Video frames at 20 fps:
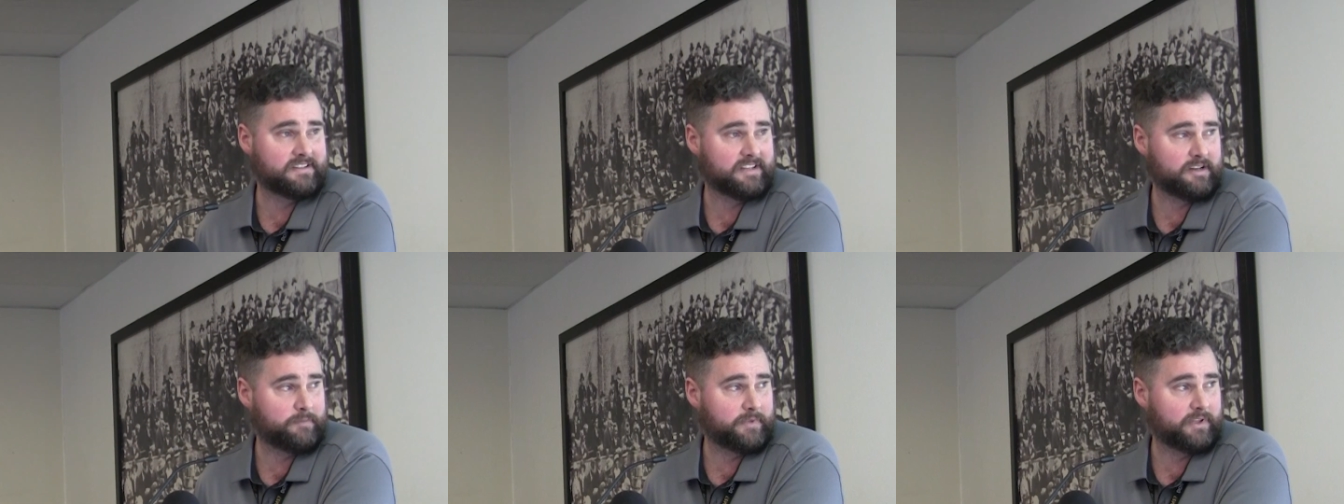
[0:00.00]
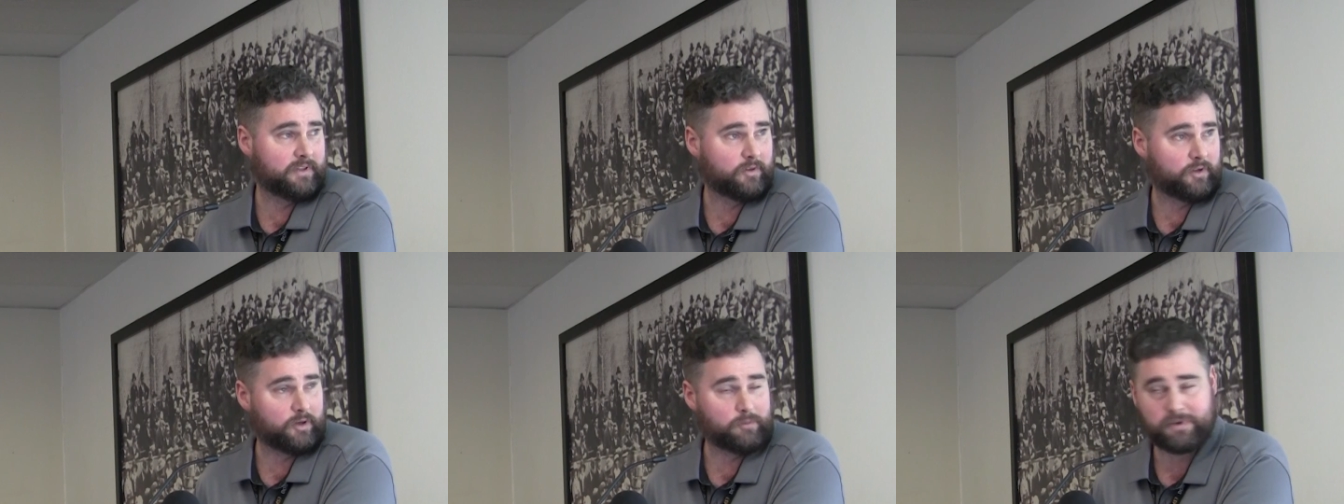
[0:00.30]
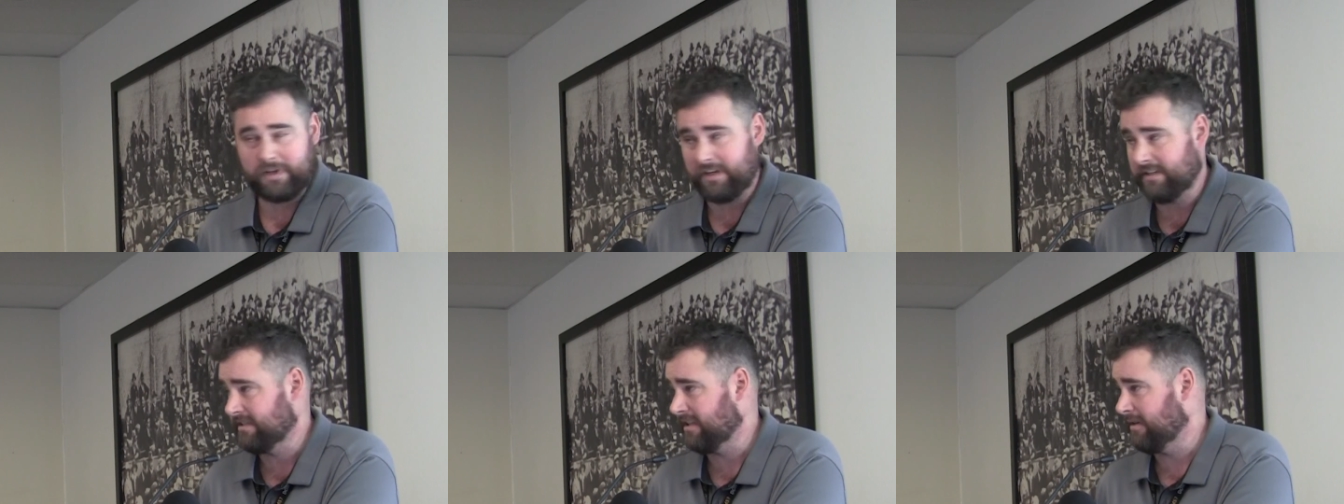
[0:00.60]
there's going to be a lot
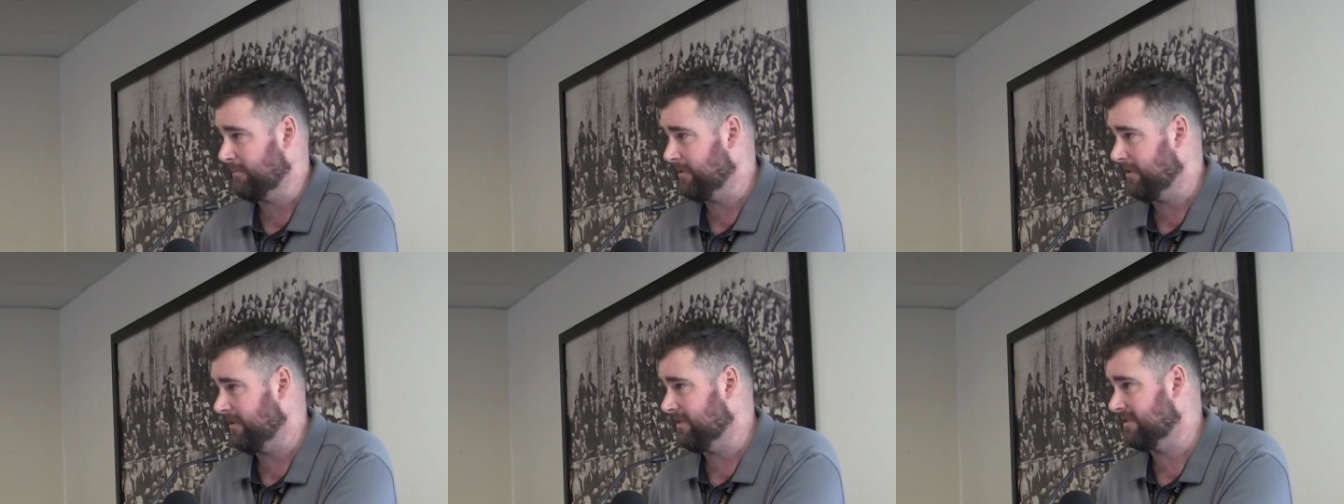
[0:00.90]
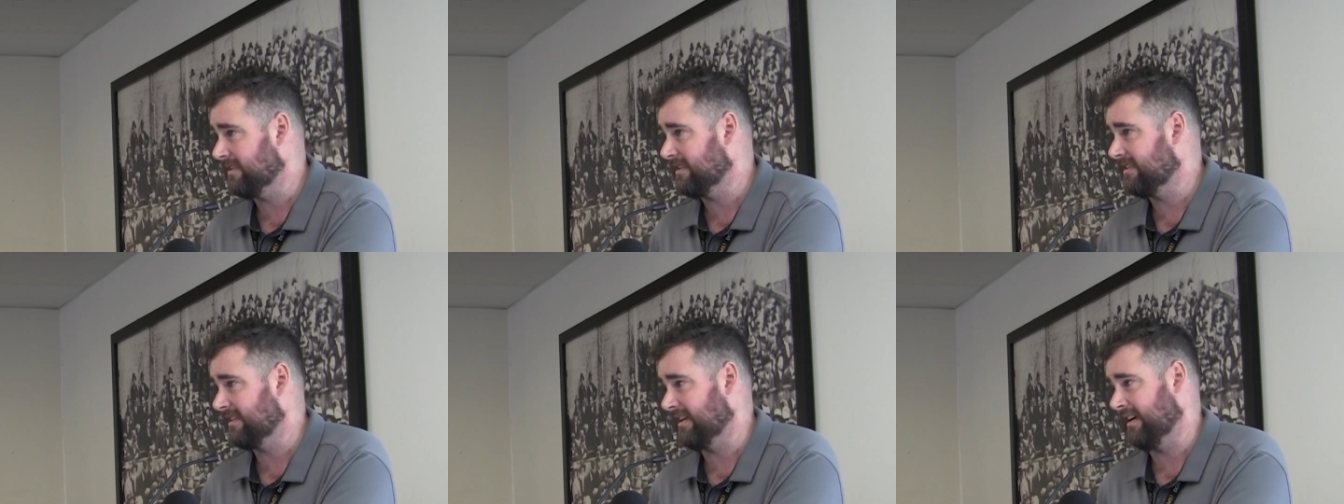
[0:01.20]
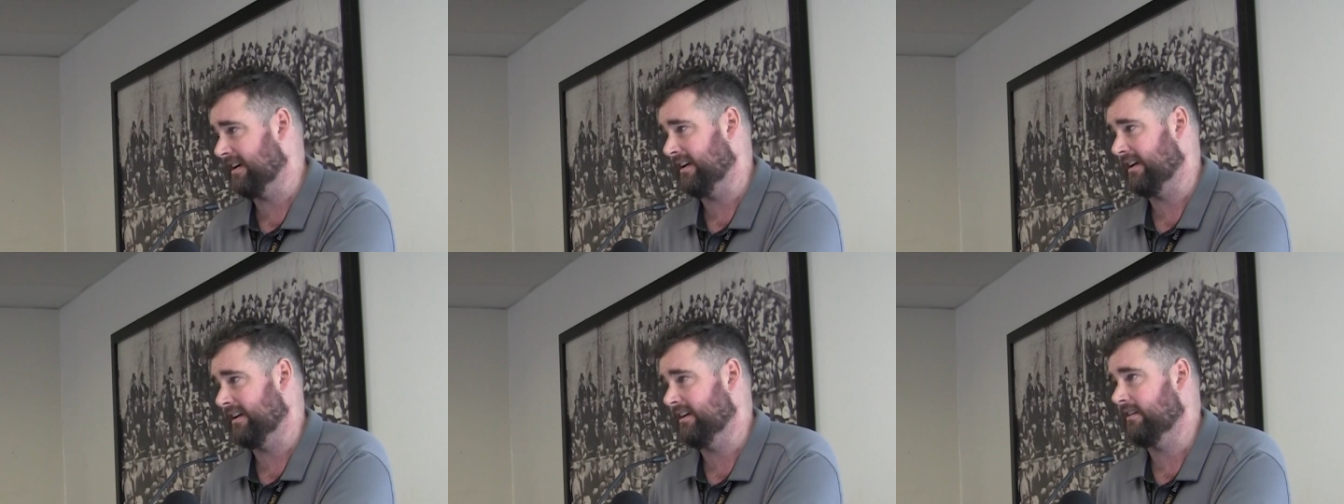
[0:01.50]
of PCBs that
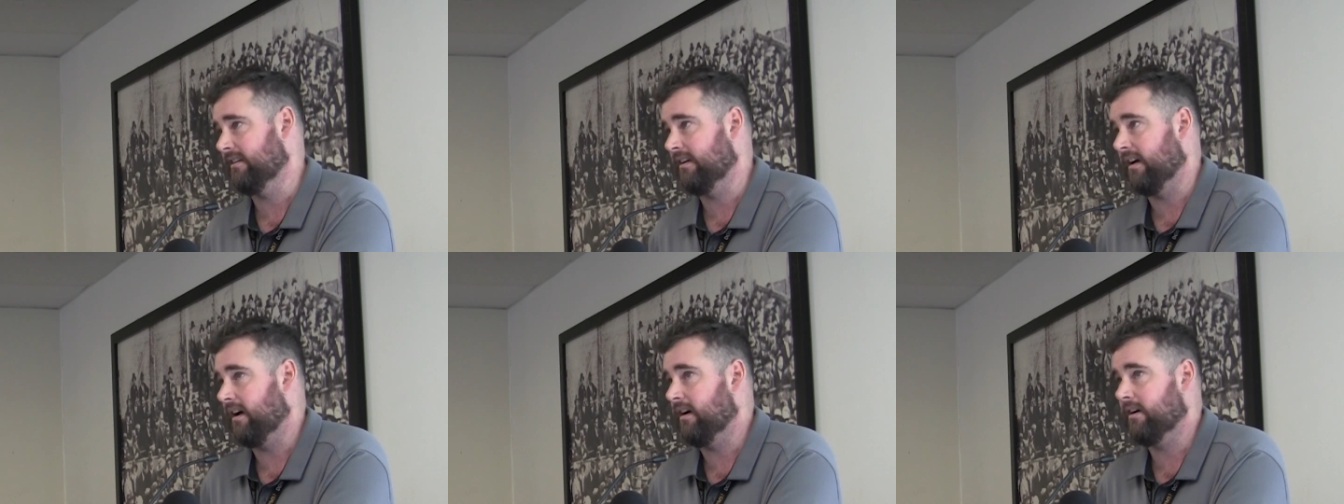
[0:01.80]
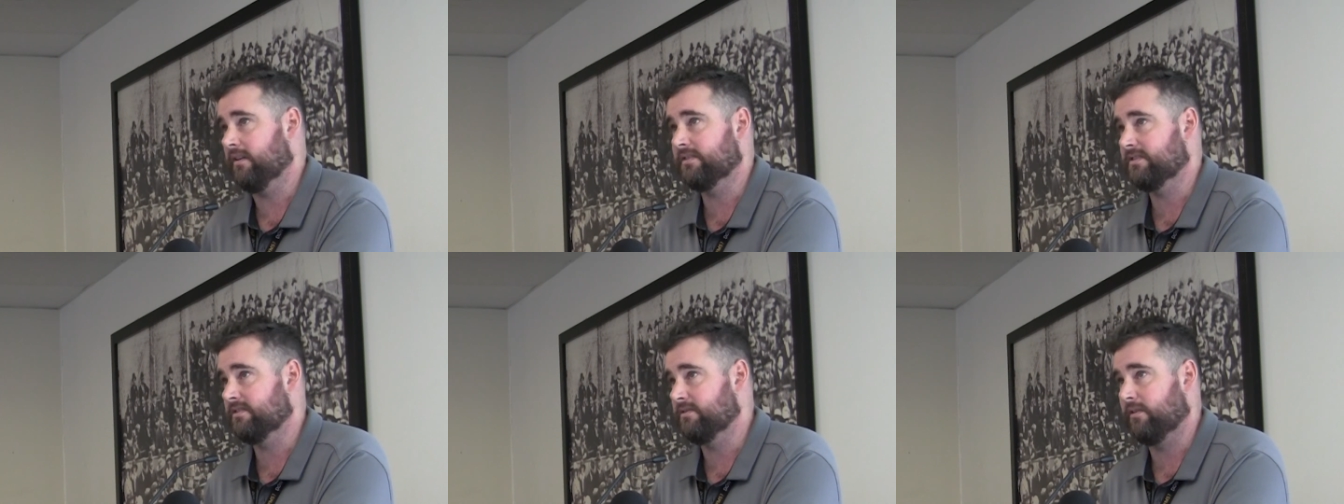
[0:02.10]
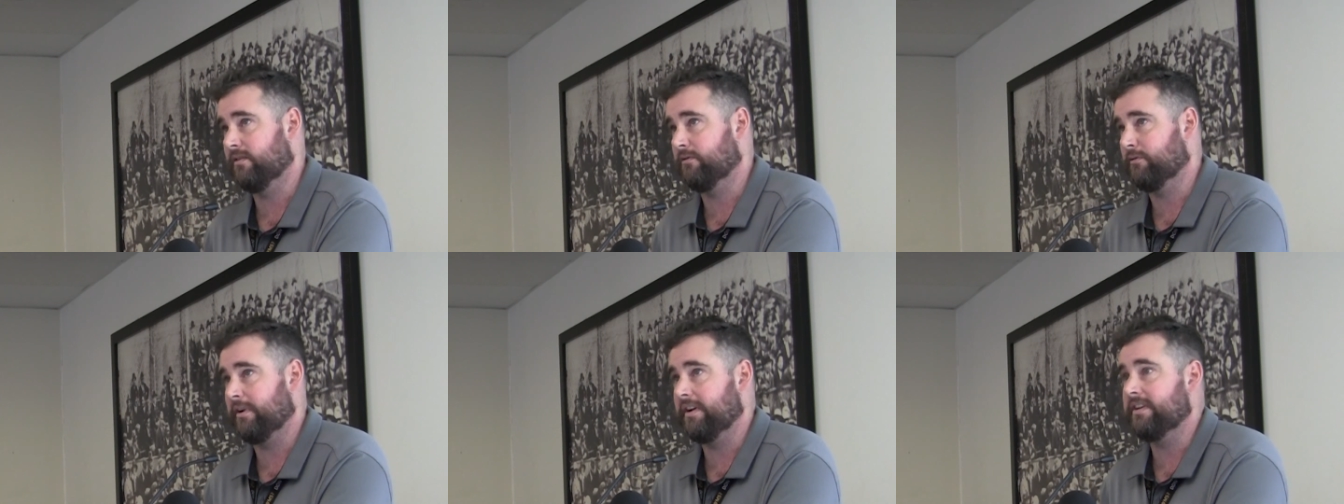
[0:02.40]
say, oh, it's
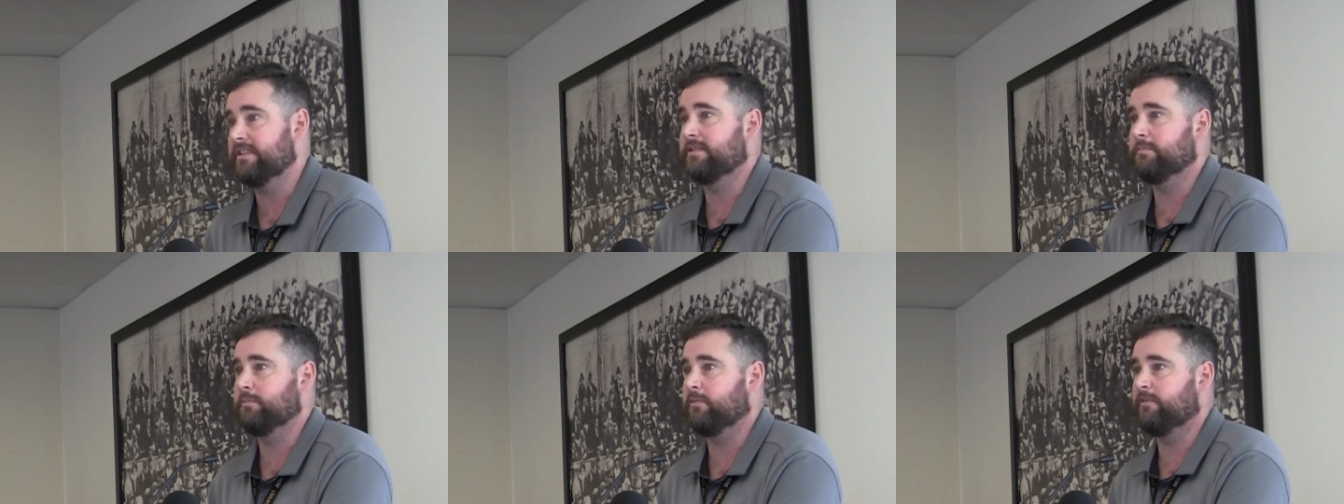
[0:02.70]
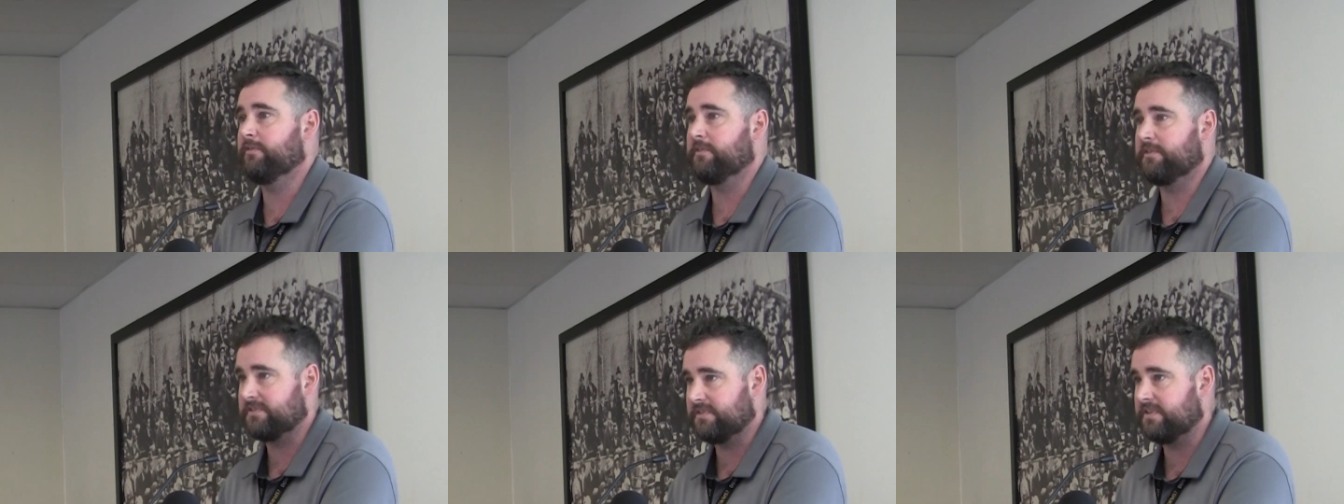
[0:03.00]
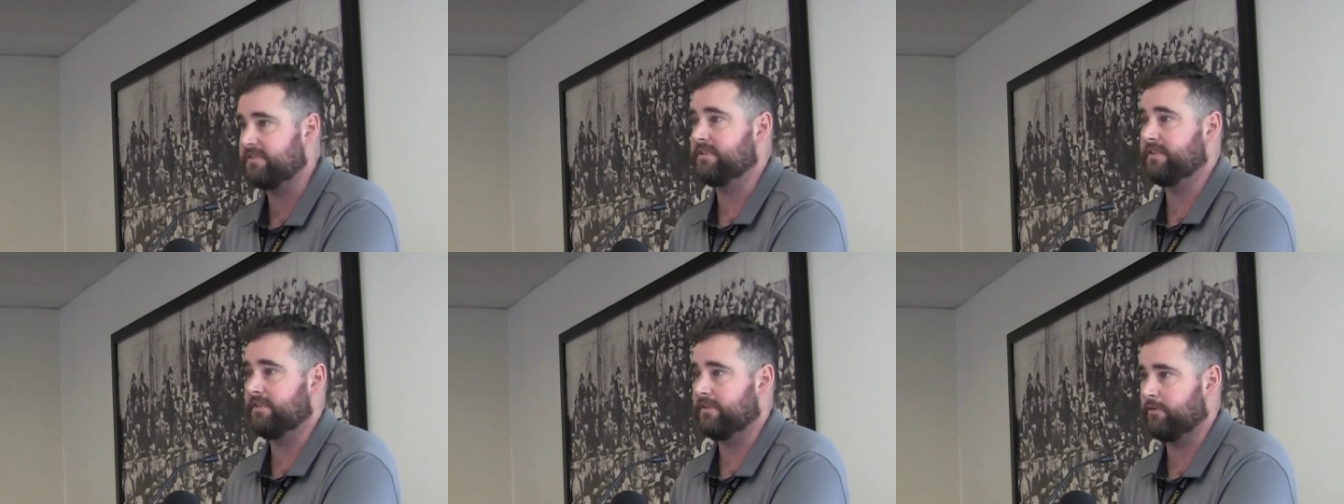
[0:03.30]
not reasonable for us
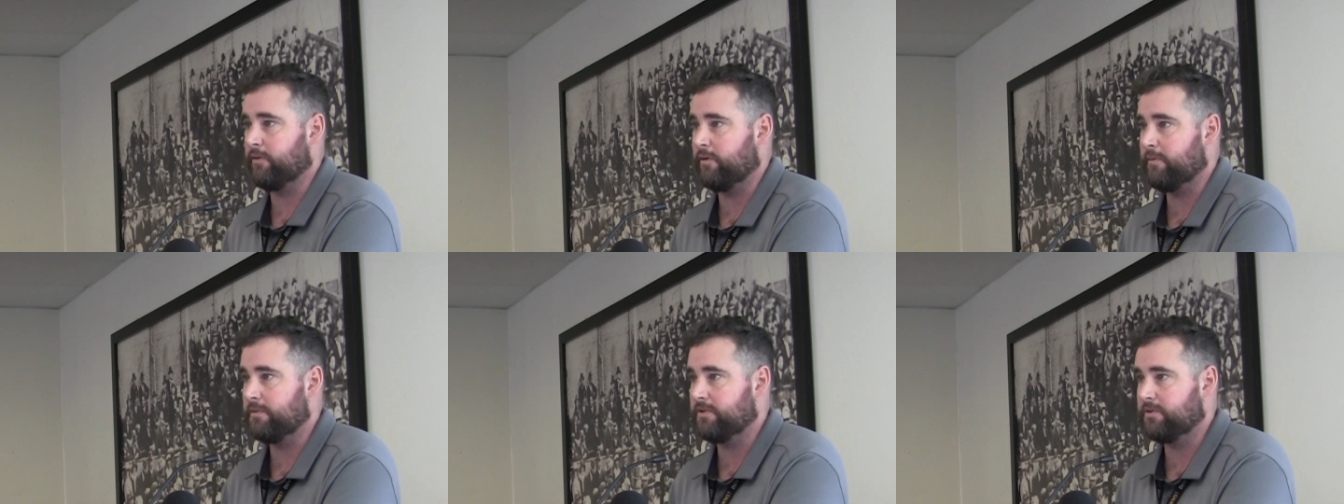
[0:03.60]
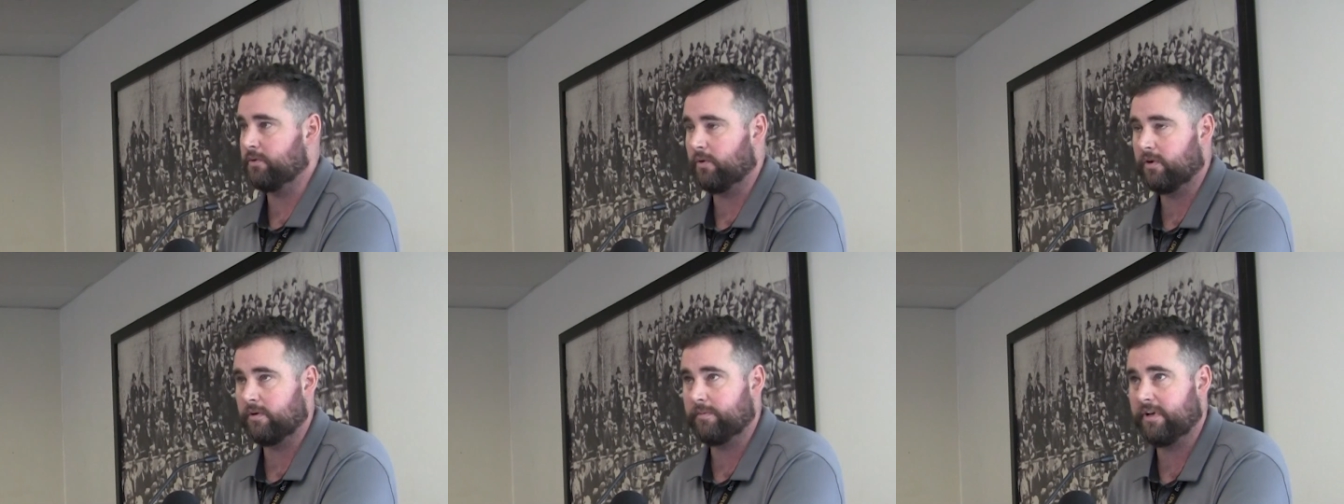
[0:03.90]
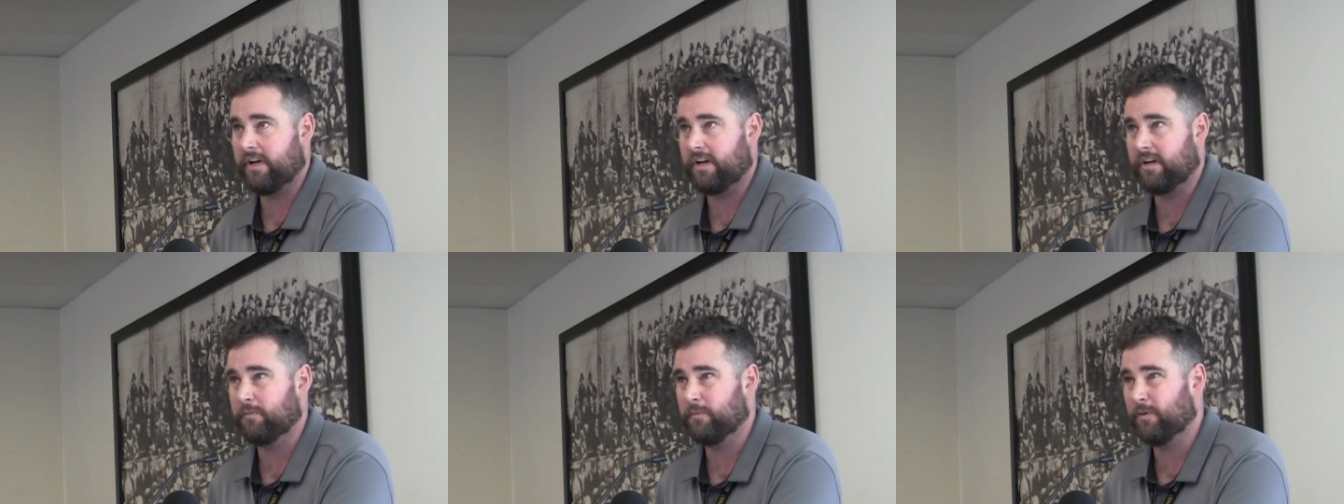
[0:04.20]
to sit in a room and talk
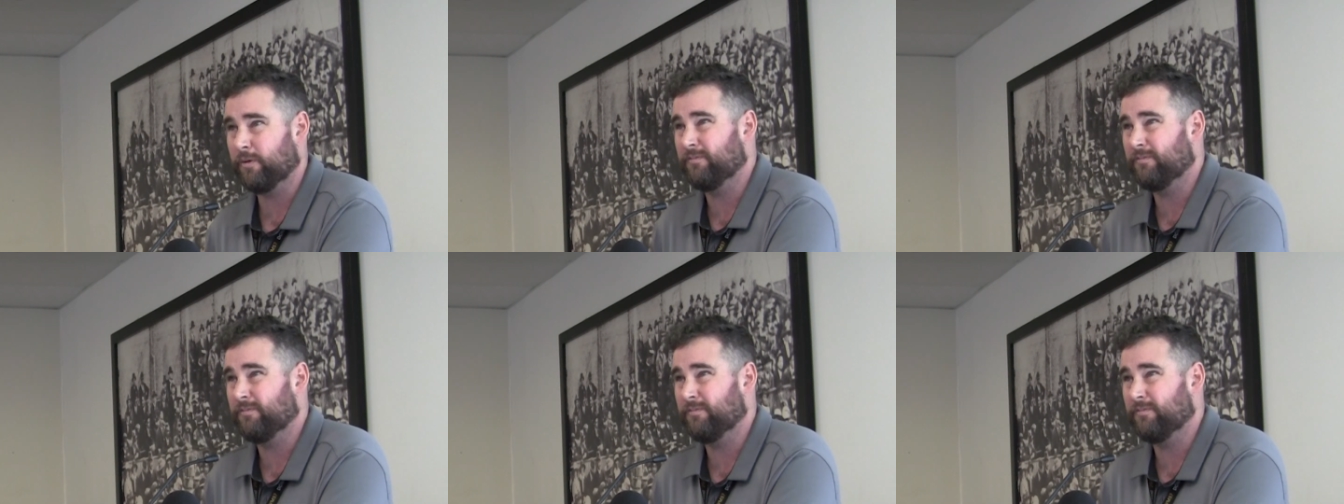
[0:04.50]
about it.